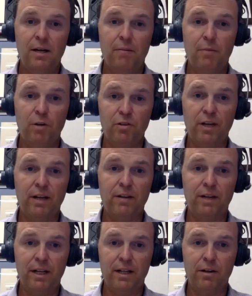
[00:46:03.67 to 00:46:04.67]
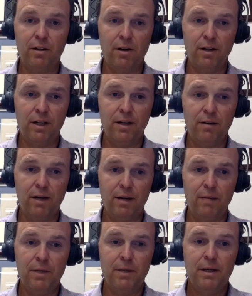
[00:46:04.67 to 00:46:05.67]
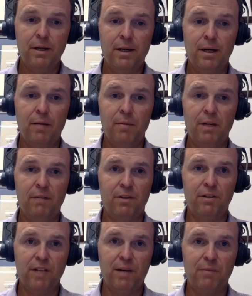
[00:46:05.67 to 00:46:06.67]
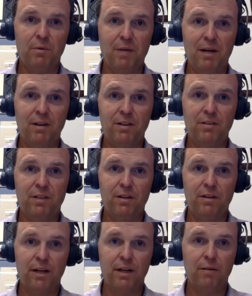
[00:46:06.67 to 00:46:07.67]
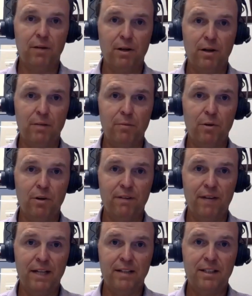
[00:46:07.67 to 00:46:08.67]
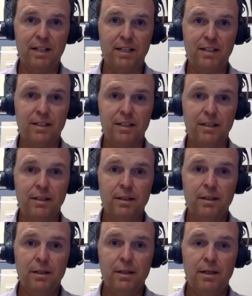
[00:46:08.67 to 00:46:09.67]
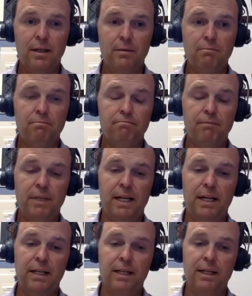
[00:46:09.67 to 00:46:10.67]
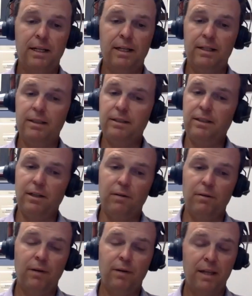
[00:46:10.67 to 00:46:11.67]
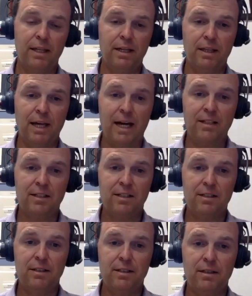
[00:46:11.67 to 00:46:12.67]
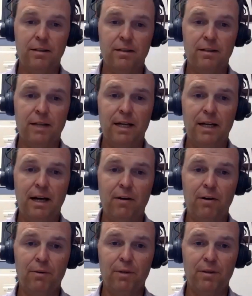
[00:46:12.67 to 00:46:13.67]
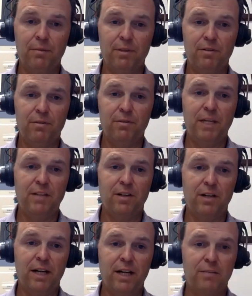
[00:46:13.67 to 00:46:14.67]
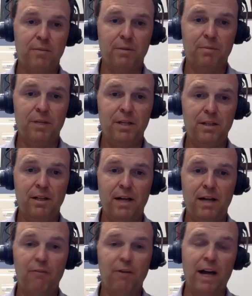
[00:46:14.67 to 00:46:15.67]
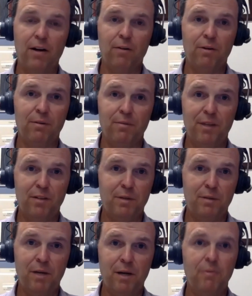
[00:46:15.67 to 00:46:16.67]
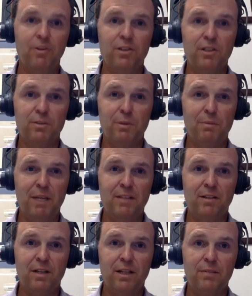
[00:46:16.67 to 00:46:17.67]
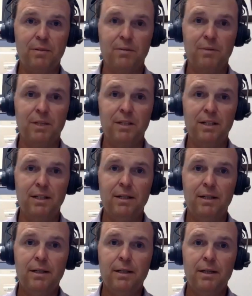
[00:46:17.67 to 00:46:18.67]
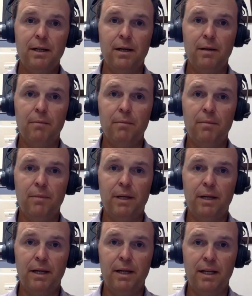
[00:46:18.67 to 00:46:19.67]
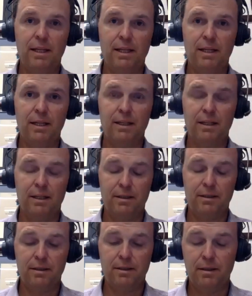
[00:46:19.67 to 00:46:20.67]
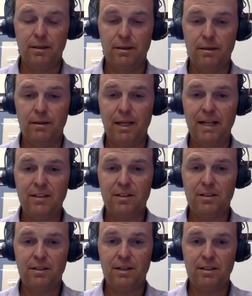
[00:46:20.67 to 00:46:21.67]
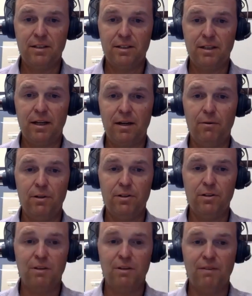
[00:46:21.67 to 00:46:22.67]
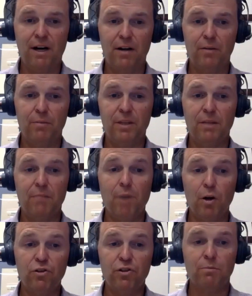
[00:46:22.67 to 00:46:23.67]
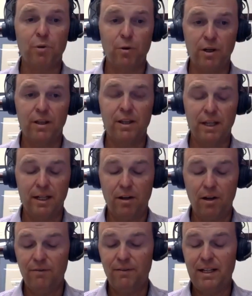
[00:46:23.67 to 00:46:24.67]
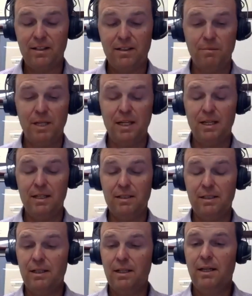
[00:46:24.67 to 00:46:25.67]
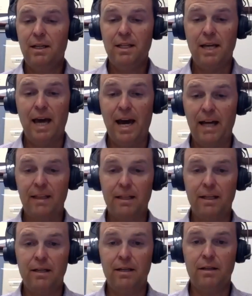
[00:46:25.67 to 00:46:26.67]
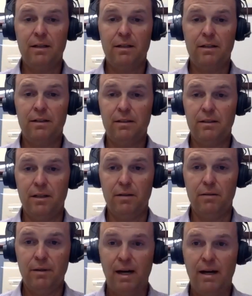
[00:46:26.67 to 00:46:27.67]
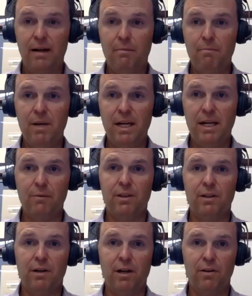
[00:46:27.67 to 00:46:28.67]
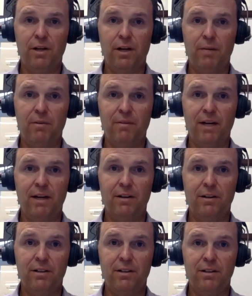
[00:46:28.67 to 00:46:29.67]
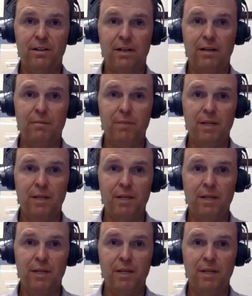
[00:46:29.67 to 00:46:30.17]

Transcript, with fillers: and most likely an echocardiogram. Um, and if there's abnormalities there, then going on to more advanced testing. Um, and uh, you know, I think that's uh, that algorithm is based on expert opinion. Every algorithm that's been published has been based on expert opinion, um, and I think that uh, that's that's how it should be followed. But the most important thing in all of that to me is the athlete, you know, meeting with their healthcare provider to and